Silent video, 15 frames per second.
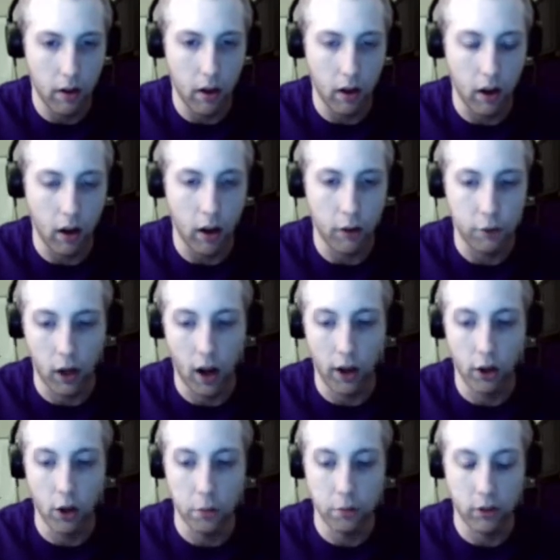Forgotten
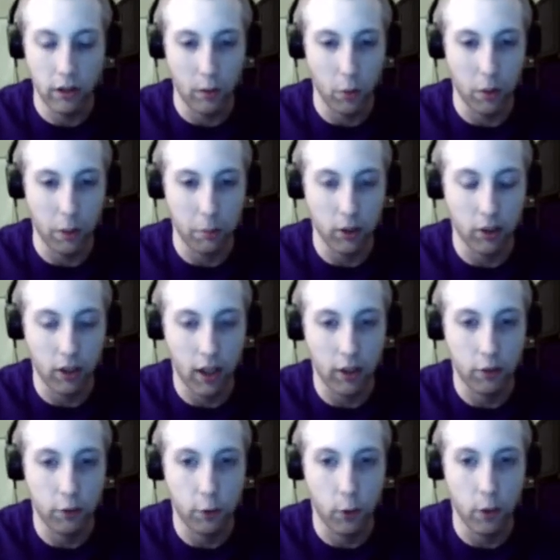Hope Secret Weapons
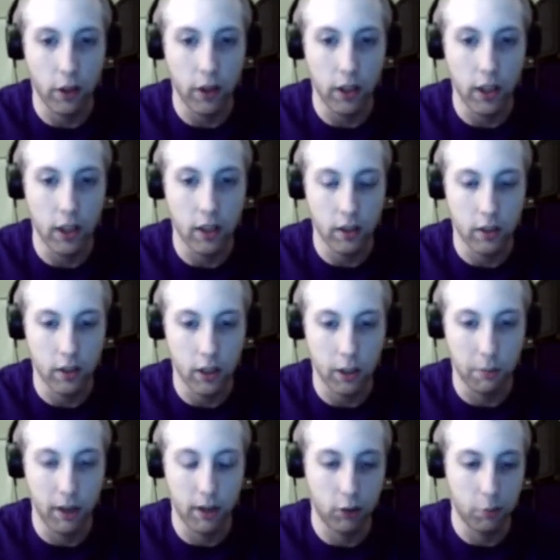has for the
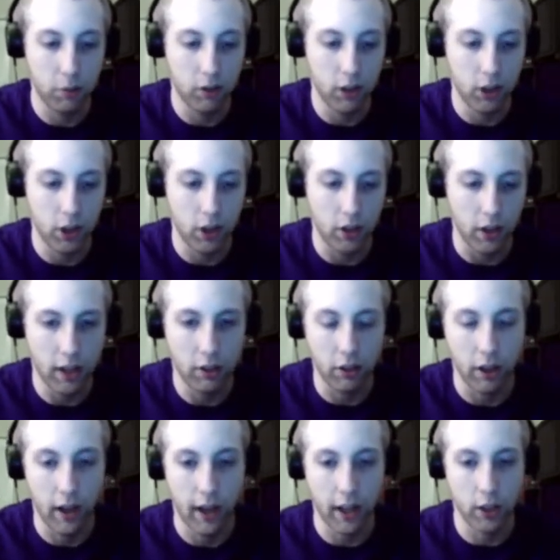commander's position. That's an
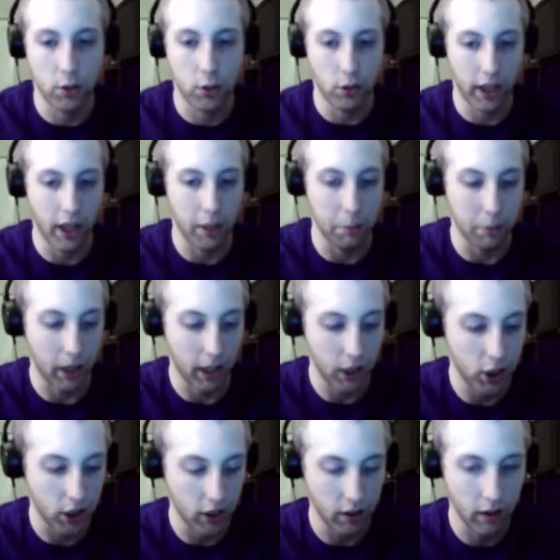actual
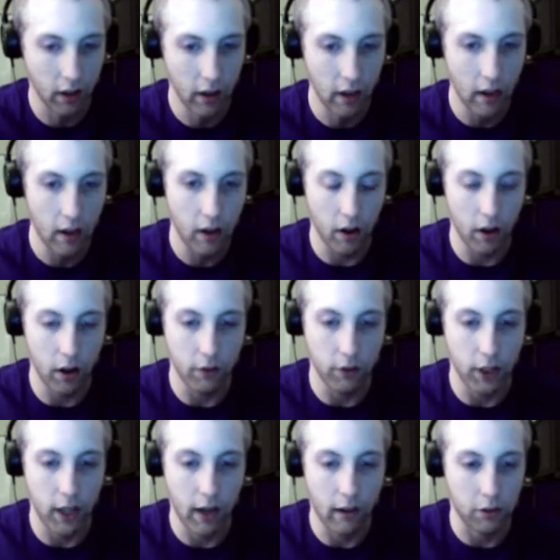animation of the
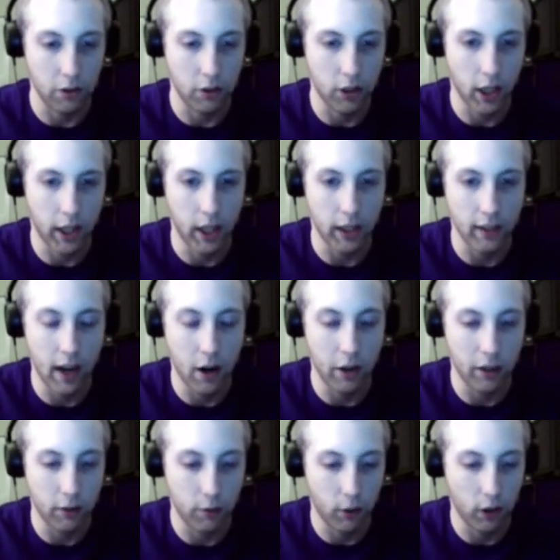character ducking down,
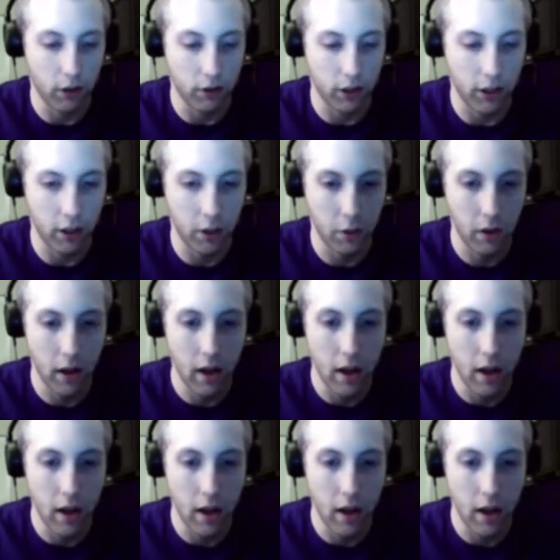as far as I know.